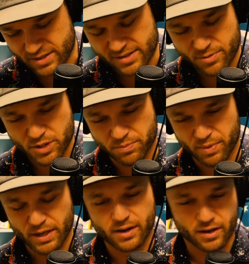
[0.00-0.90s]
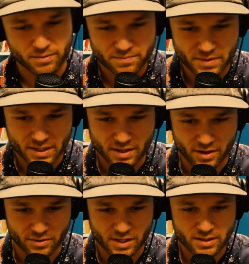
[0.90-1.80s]
so much bigger, you
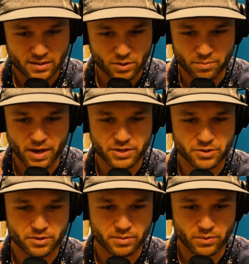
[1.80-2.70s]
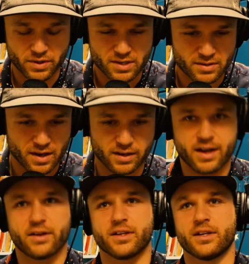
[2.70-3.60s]
know, than the little bedroom that we hung
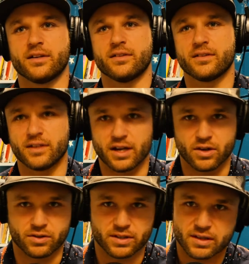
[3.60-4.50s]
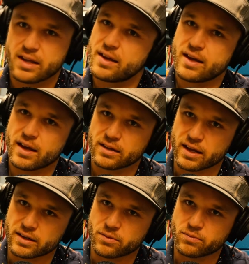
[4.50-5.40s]
out in, you know, and
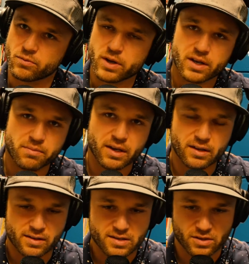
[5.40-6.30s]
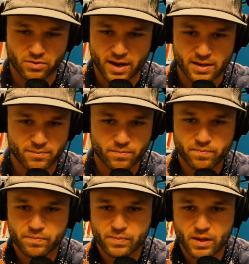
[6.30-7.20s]
like we end up making these great
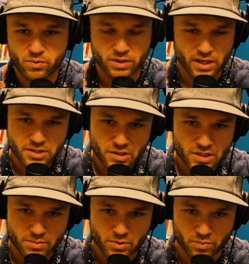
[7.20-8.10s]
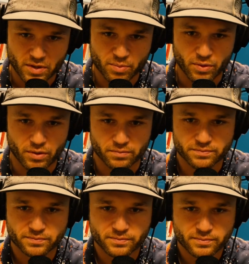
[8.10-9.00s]
relationships with people,
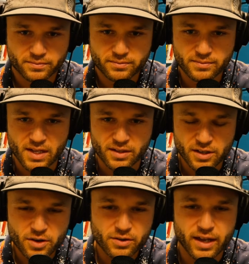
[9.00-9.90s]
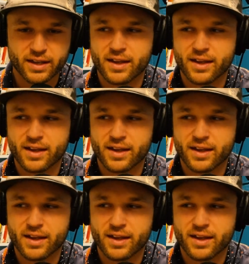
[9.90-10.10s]
you know, like